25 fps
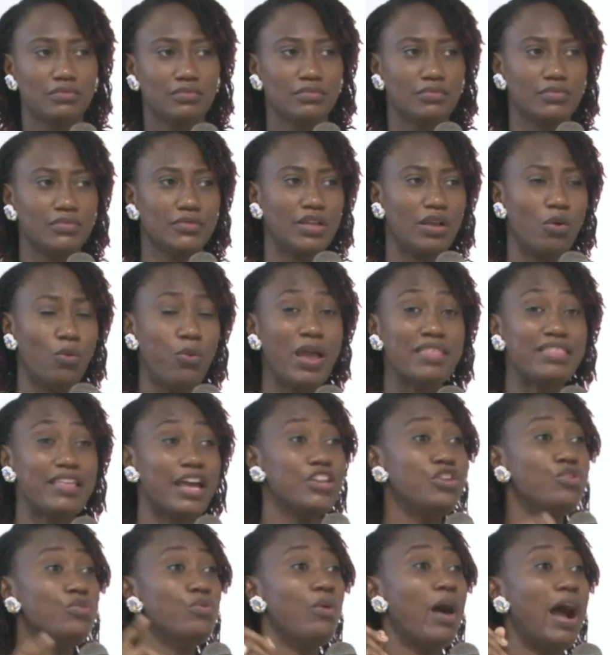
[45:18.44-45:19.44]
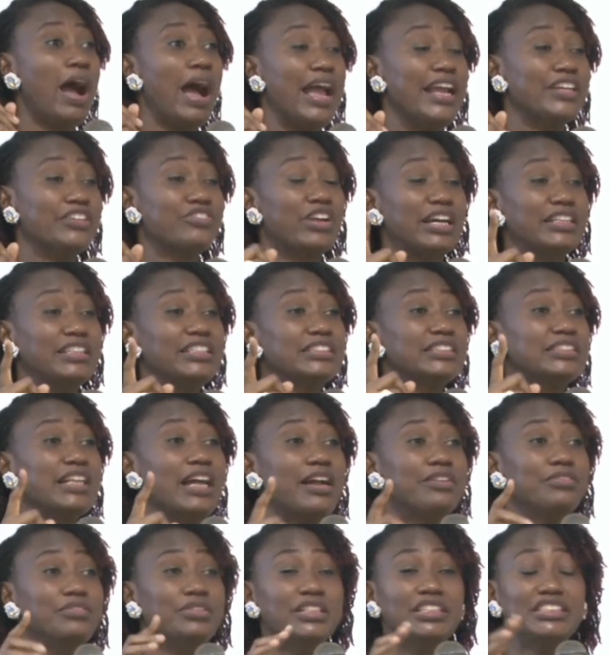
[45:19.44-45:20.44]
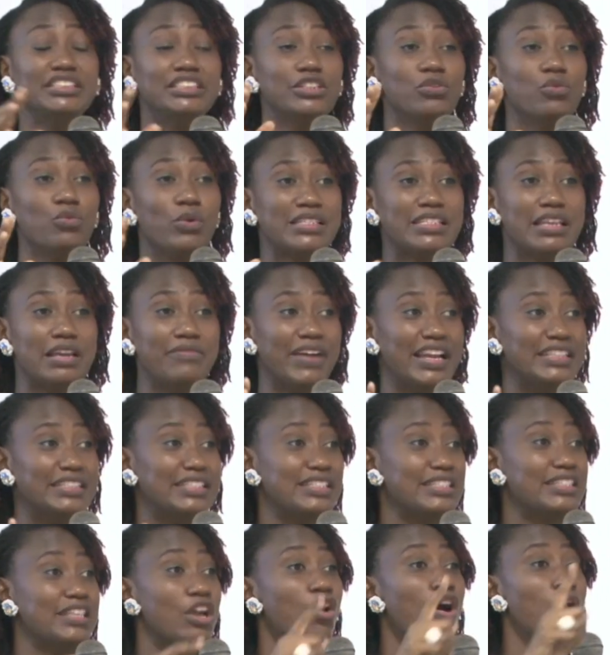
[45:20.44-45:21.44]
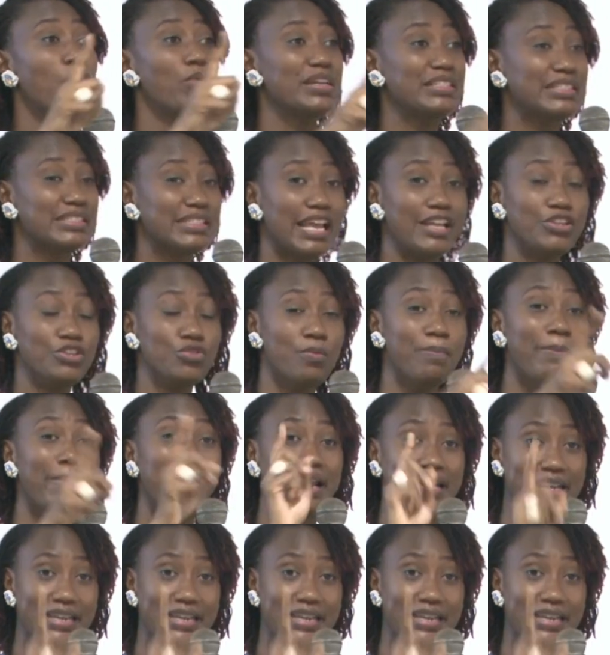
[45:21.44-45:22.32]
Whether you are a traditional religion, whatever it is, they always tell you, marry